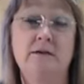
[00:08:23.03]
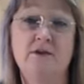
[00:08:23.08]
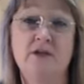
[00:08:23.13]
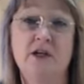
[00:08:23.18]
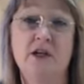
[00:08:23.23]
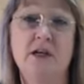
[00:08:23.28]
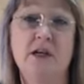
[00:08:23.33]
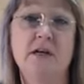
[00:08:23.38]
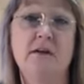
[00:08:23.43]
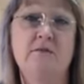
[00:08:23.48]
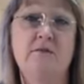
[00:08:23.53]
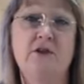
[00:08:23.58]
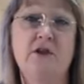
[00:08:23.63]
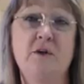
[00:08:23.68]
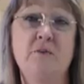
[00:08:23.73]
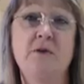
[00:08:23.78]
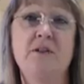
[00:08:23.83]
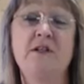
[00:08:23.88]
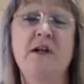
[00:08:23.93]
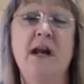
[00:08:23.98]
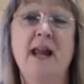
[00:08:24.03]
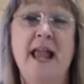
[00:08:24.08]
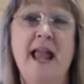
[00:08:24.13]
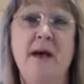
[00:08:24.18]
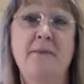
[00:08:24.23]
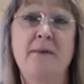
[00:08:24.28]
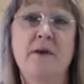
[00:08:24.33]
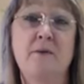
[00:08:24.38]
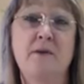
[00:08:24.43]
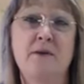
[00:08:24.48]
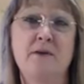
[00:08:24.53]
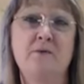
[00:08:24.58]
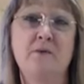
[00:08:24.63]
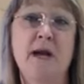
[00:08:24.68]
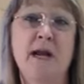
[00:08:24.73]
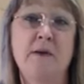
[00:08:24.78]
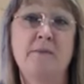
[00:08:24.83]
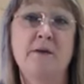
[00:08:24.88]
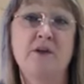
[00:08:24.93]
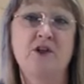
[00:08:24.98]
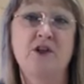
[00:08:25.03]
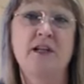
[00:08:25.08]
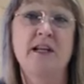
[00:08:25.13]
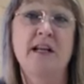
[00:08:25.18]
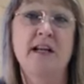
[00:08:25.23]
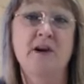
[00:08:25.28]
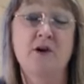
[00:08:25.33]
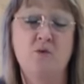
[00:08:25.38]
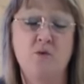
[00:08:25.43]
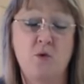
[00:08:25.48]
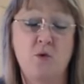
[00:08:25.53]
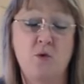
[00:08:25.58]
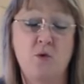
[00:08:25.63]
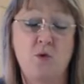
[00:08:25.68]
She was not happy with the rain, but she needed a walk.